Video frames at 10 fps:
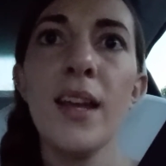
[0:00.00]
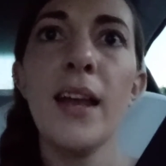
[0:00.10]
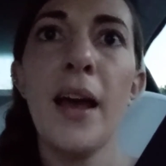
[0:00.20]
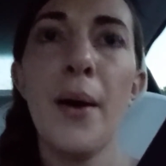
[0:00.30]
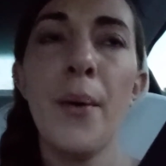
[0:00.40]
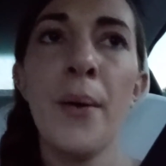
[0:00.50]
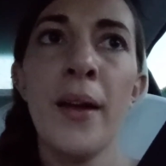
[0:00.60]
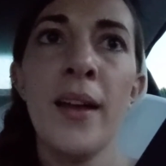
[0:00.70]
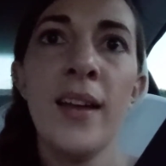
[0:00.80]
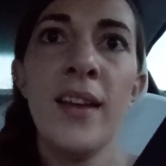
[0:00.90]
Now,
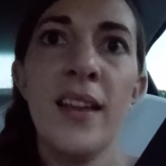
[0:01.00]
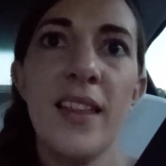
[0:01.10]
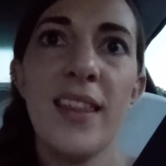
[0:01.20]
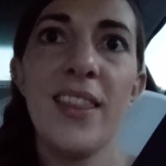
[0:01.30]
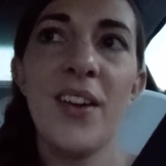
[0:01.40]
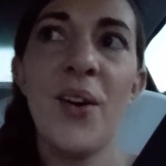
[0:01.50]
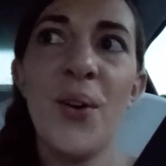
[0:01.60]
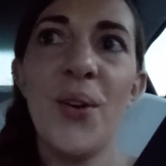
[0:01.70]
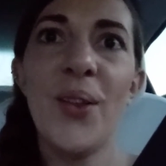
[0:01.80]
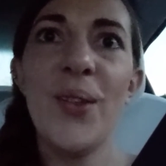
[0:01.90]
the
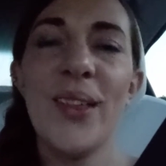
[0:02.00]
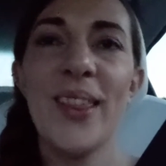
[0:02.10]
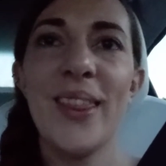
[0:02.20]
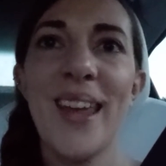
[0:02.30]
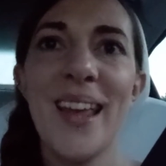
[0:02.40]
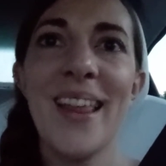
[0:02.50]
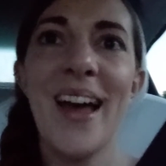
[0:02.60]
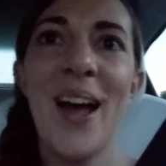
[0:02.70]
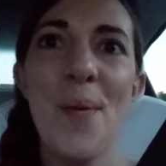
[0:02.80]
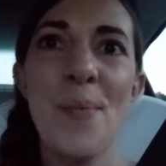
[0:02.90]
whole thing
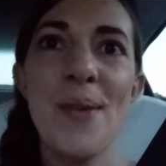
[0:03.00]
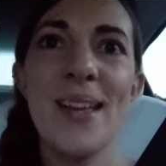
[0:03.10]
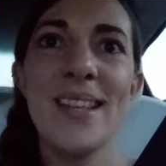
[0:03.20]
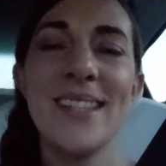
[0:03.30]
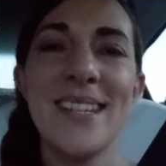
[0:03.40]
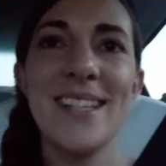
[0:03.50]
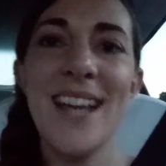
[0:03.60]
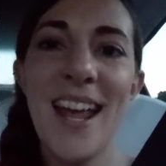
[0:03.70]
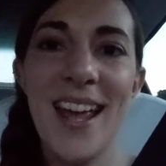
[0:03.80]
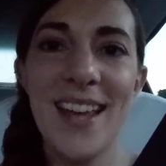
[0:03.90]
that happened
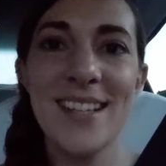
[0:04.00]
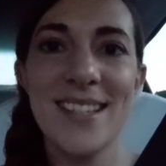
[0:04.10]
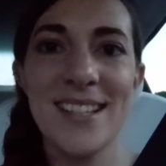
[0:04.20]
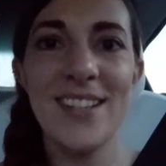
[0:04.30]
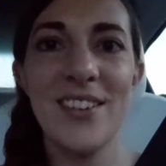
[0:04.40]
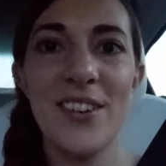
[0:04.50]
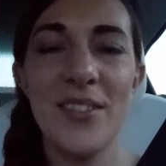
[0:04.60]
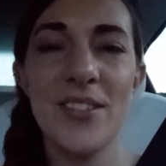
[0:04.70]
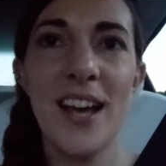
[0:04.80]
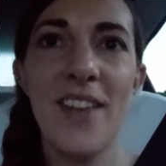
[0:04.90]
today is,
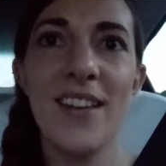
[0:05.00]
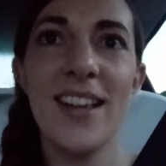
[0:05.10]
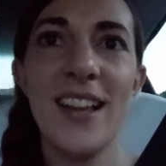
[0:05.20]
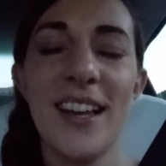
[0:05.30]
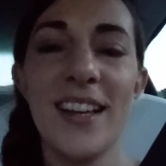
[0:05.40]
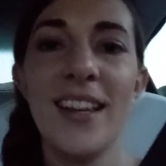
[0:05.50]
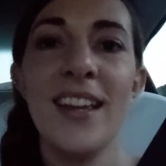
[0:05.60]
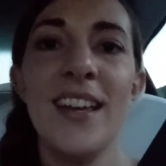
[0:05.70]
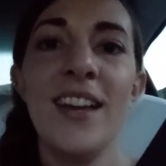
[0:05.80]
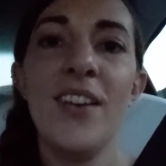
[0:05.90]
I was having like
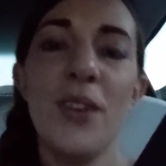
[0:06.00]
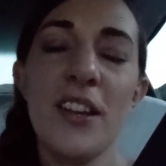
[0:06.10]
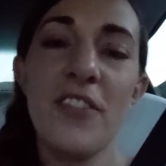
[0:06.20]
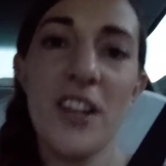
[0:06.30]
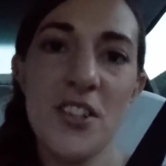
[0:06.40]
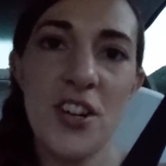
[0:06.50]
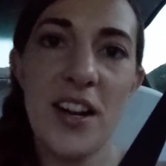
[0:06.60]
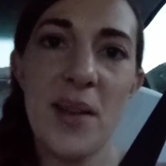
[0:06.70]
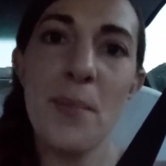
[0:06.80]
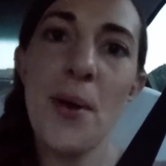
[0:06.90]
really
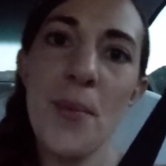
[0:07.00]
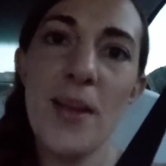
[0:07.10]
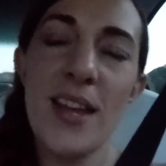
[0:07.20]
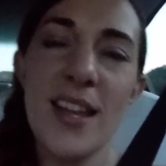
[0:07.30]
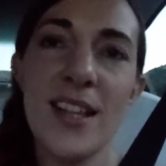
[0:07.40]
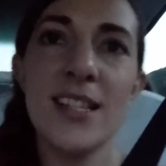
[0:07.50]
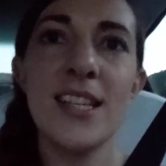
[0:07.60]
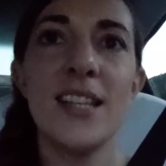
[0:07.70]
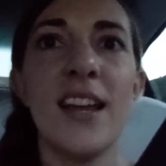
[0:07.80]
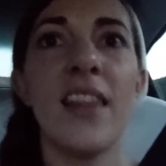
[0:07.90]
frustrating moments
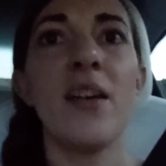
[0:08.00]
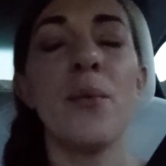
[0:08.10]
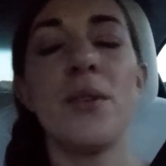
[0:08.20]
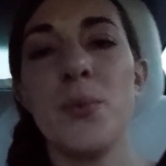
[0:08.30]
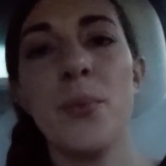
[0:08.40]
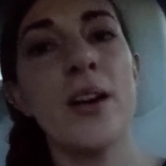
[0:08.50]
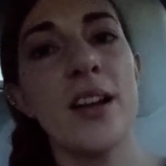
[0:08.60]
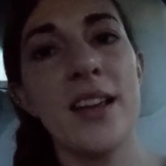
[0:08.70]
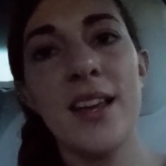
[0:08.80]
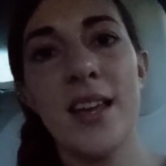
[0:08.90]
and nothing was
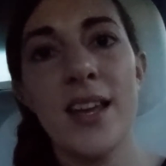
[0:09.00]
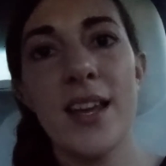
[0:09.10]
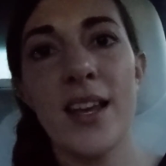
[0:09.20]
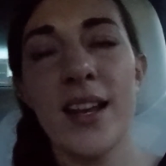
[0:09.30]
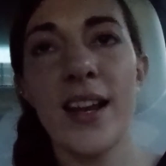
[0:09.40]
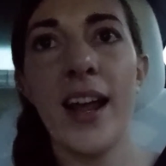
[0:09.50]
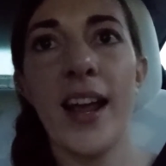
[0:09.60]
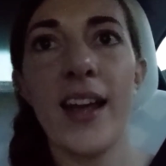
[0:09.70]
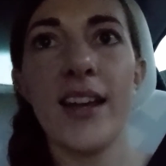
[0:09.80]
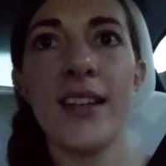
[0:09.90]
working,
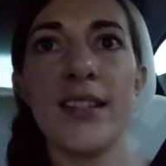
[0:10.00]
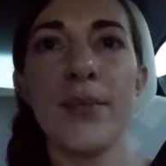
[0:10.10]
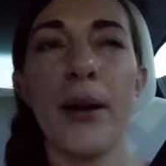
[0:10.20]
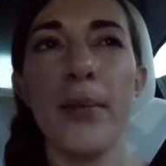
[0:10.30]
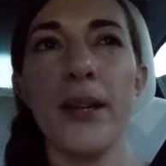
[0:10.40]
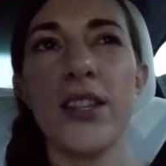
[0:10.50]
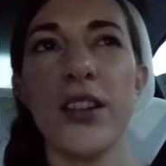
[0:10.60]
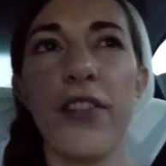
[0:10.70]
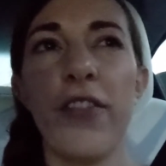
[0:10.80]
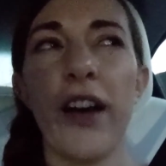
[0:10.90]
and it probably
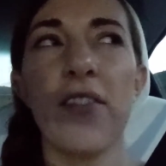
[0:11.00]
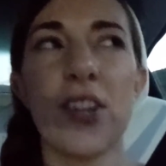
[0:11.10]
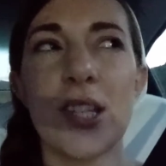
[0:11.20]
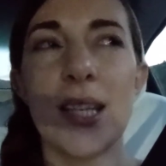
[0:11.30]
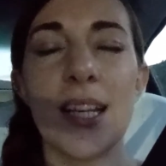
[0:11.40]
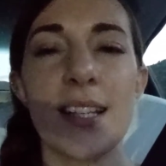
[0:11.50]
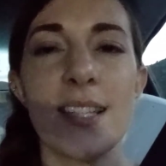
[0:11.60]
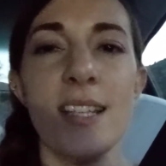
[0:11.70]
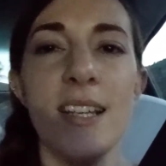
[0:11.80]
took 5 or 6